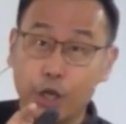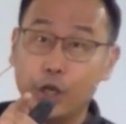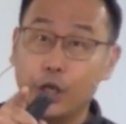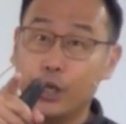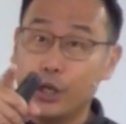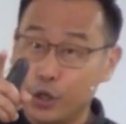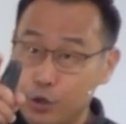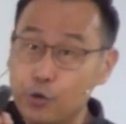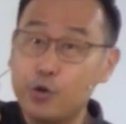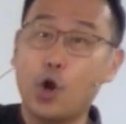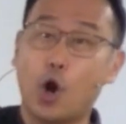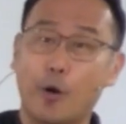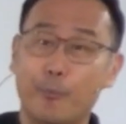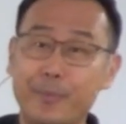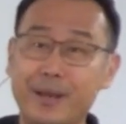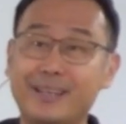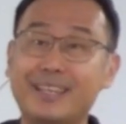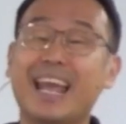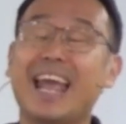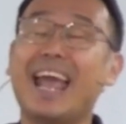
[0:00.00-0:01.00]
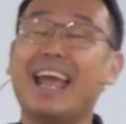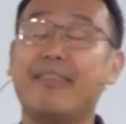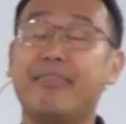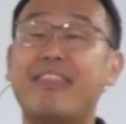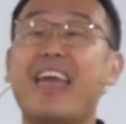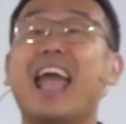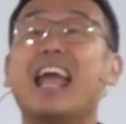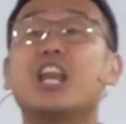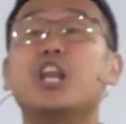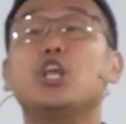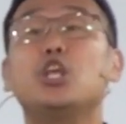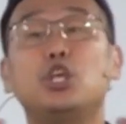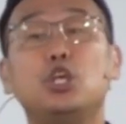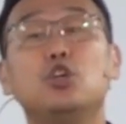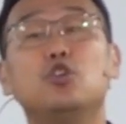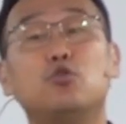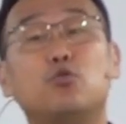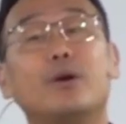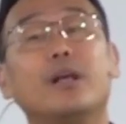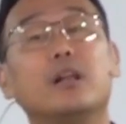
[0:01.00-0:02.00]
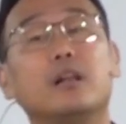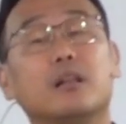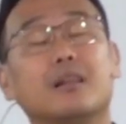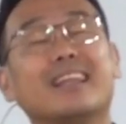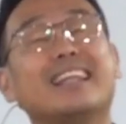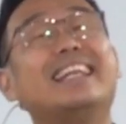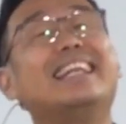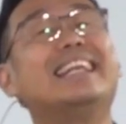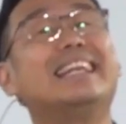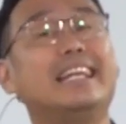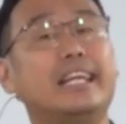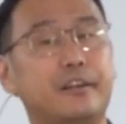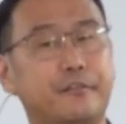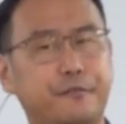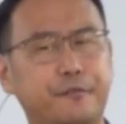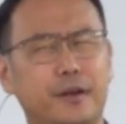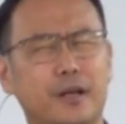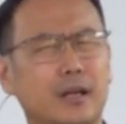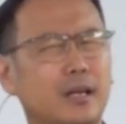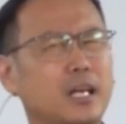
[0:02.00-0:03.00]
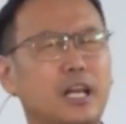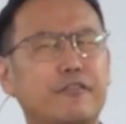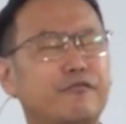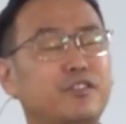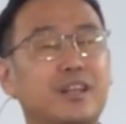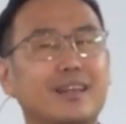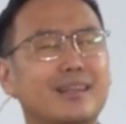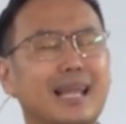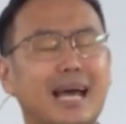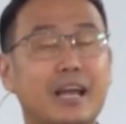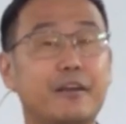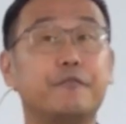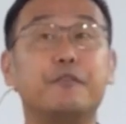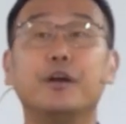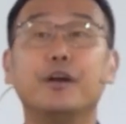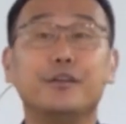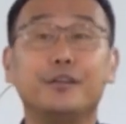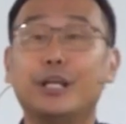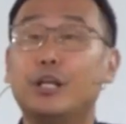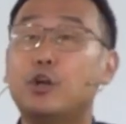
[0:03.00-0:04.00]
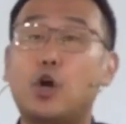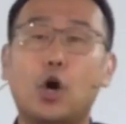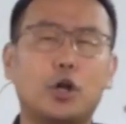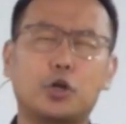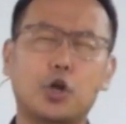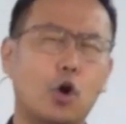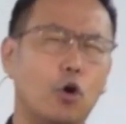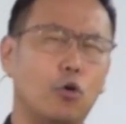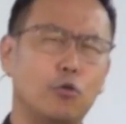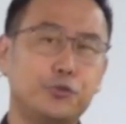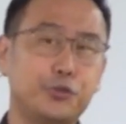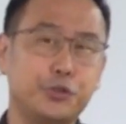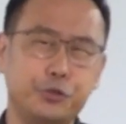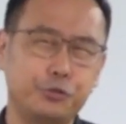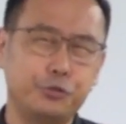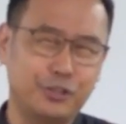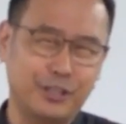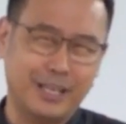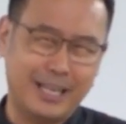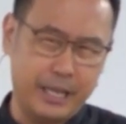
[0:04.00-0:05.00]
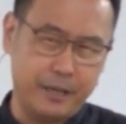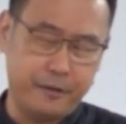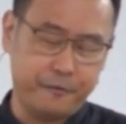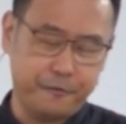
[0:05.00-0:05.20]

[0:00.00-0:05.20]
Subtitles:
you commit, and then you will live. Live the life that God calls you to live.